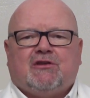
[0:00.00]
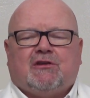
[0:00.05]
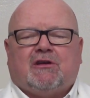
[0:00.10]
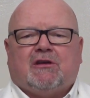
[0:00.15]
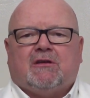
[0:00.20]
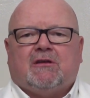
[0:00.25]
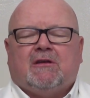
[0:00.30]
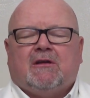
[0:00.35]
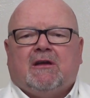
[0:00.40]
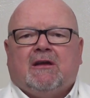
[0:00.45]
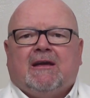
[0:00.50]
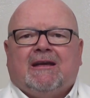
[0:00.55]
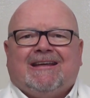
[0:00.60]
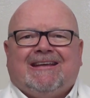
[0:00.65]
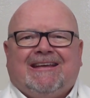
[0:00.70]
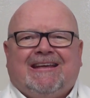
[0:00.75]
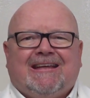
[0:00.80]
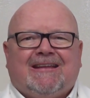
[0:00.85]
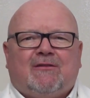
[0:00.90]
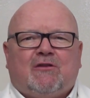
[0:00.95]
You can
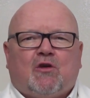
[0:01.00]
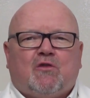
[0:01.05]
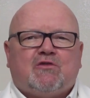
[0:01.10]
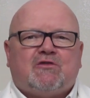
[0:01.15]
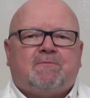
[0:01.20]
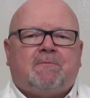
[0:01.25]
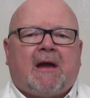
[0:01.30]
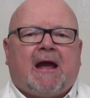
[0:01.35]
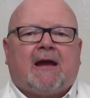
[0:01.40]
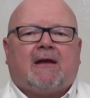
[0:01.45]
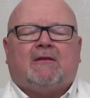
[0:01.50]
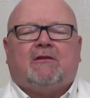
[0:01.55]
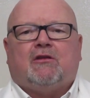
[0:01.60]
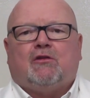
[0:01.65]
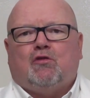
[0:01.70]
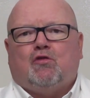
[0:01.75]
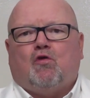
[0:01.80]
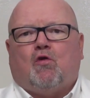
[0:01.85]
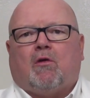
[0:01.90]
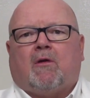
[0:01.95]
get those back to
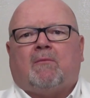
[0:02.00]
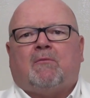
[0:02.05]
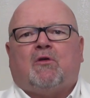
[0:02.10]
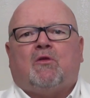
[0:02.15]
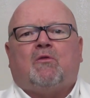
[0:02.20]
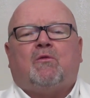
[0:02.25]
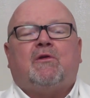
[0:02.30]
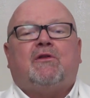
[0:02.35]
normal